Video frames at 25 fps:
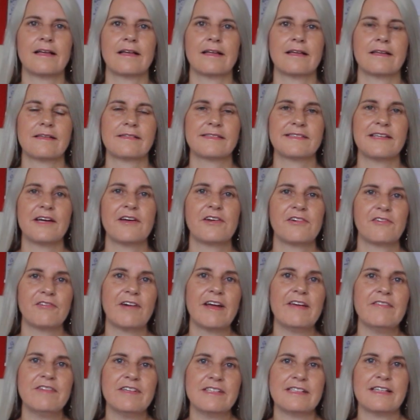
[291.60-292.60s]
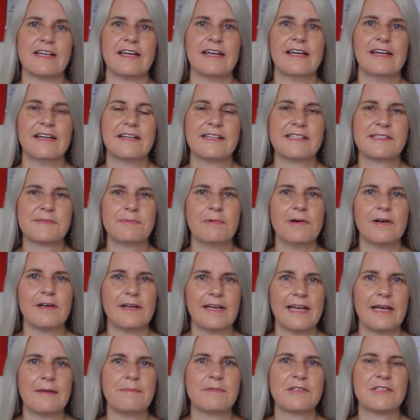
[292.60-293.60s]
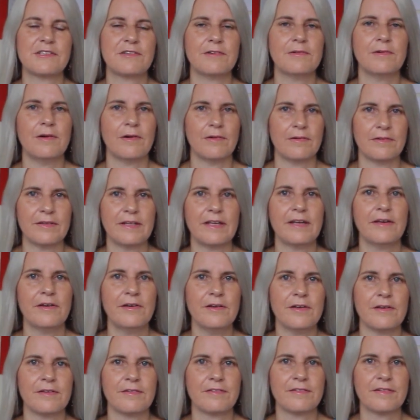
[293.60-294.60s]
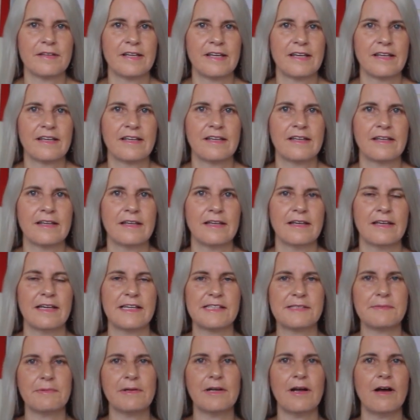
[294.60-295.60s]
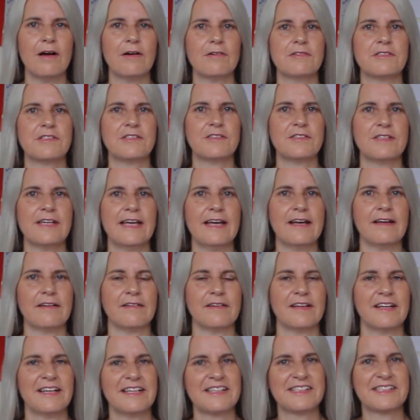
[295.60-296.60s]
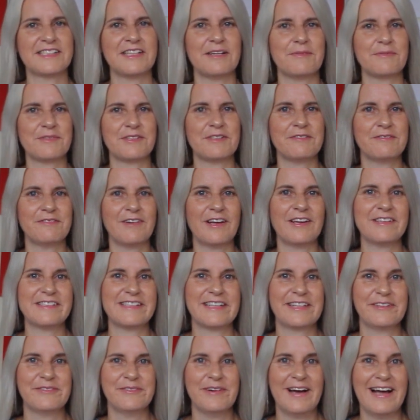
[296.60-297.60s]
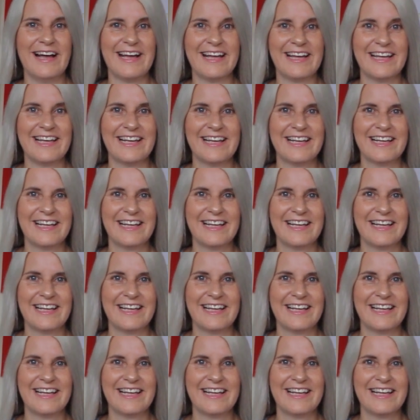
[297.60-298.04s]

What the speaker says: So gravity is what keeps you on the Earth. It's what holds you down and stops you floating away.